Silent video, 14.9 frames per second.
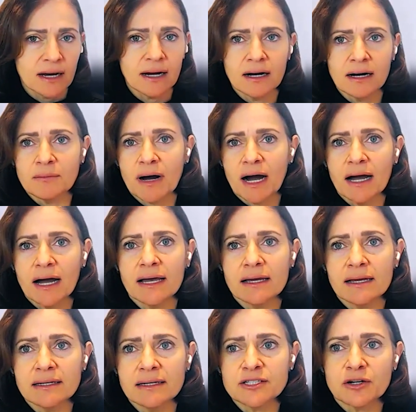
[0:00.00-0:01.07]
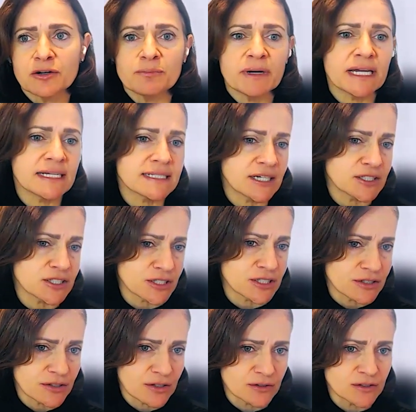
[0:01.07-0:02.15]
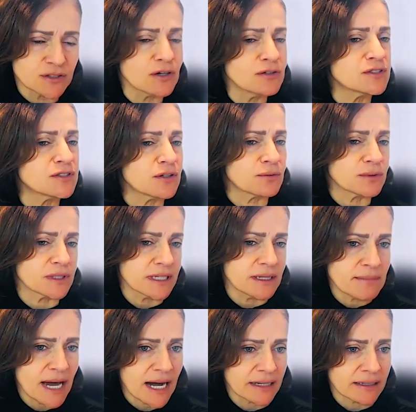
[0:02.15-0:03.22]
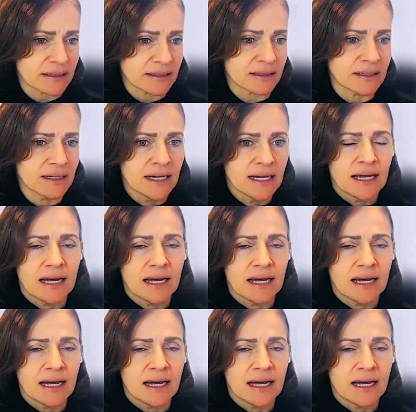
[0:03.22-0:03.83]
I don't pay attention to those. Those don't really matter.